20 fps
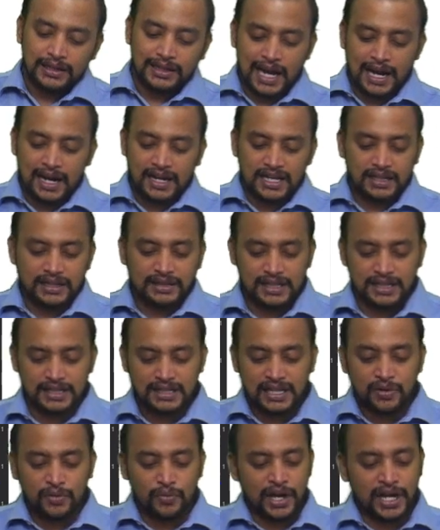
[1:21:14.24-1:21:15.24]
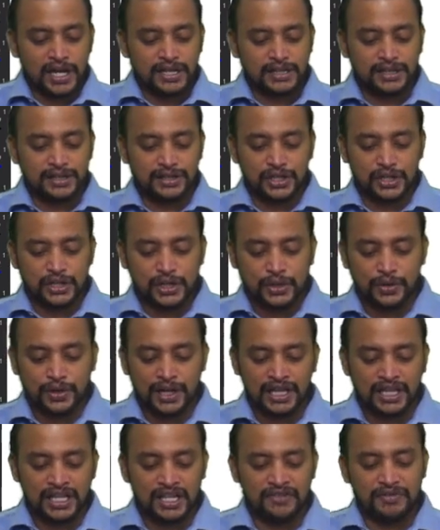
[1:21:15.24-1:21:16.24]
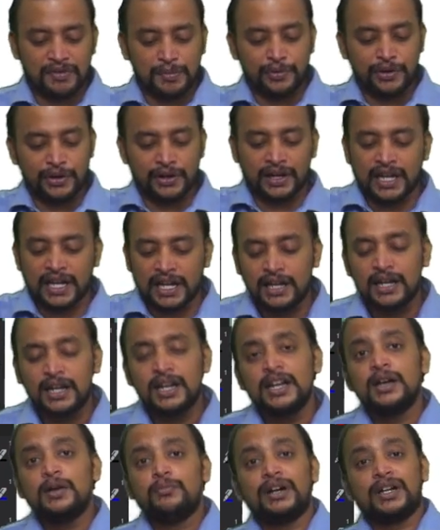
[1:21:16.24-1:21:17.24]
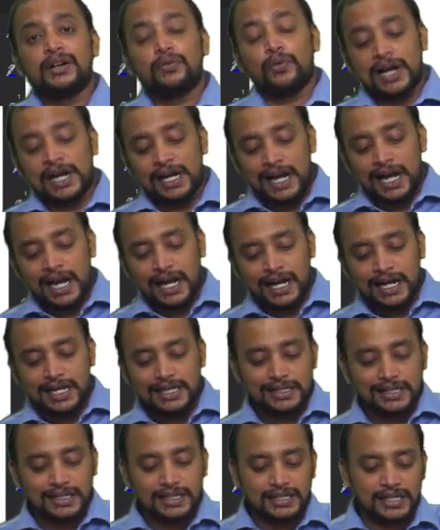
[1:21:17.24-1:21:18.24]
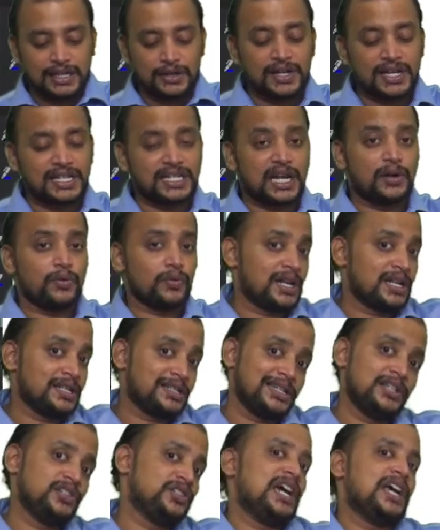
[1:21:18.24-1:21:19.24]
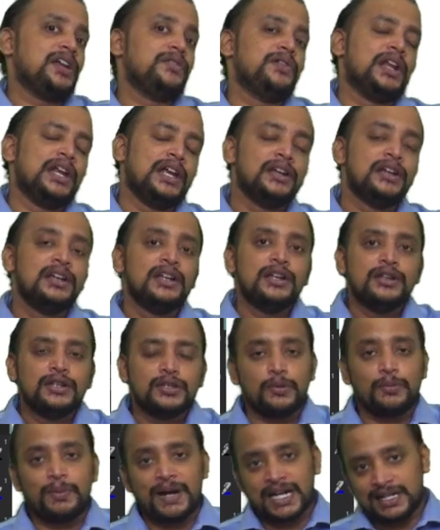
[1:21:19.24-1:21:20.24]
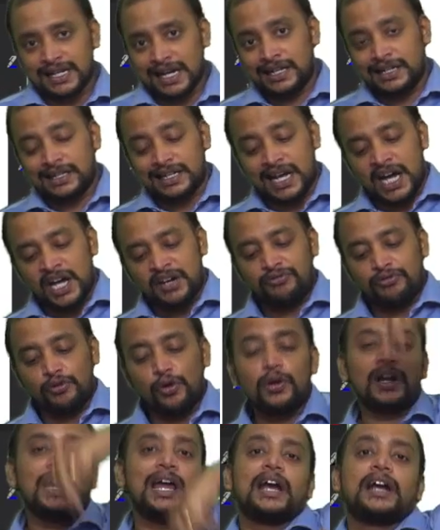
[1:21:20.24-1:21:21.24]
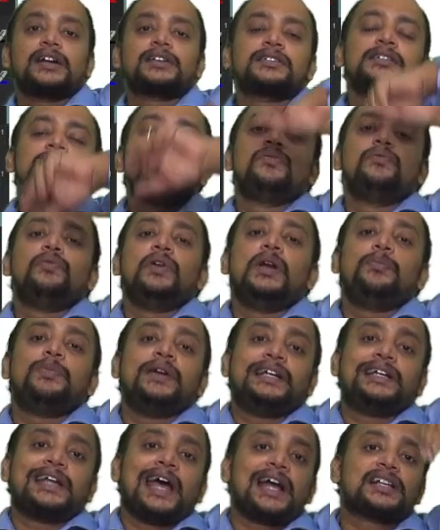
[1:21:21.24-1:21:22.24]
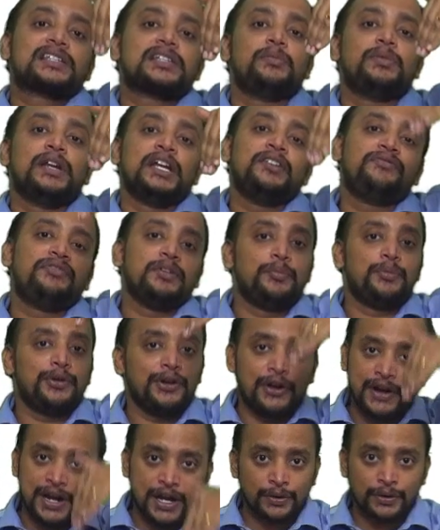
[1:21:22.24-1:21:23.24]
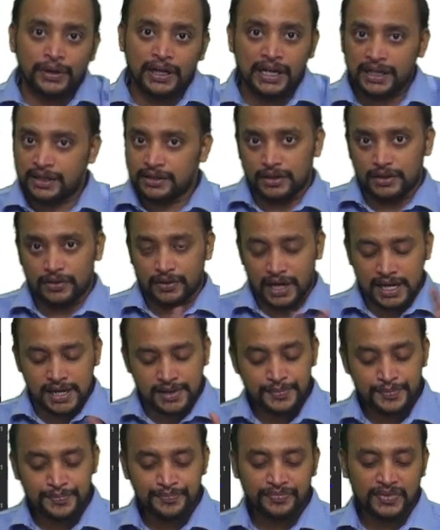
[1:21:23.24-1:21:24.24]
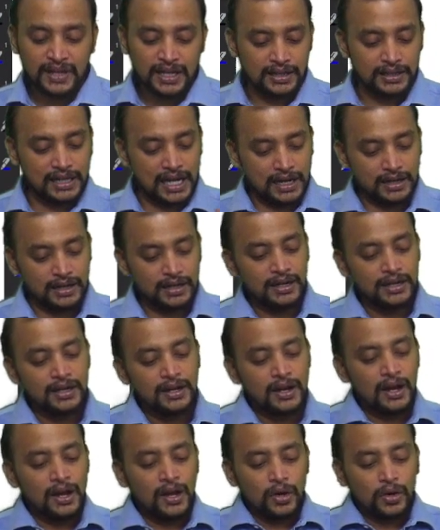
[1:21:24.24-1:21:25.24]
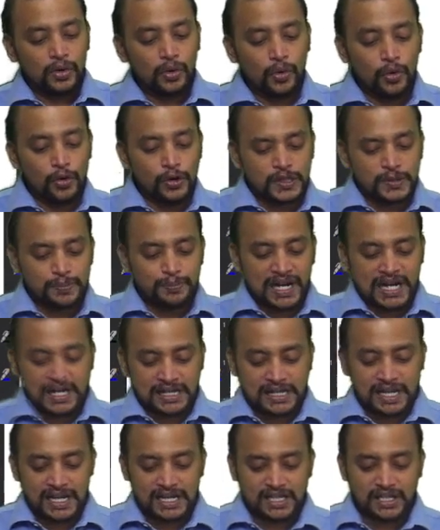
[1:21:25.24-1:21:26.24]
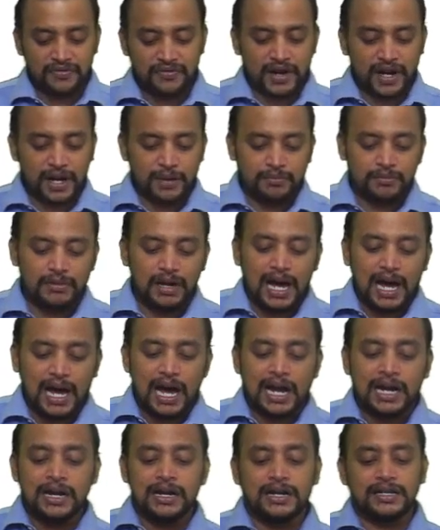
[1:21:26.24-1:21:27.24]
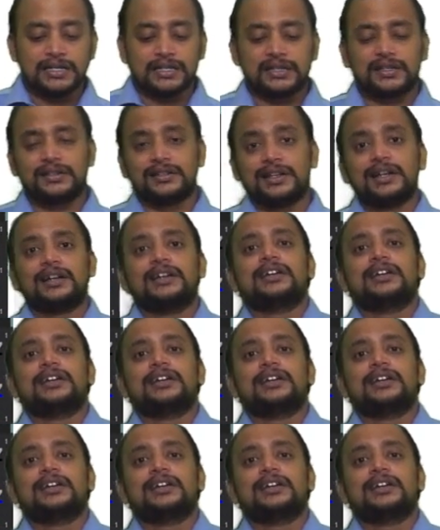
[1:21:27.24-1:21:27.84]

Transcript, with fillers: the, this invoice is issued in the February, but 1 lakh is received as advance in January. So but entire 4 lakhs will be taxable in February only. Okay. Then goods purchased from unregistered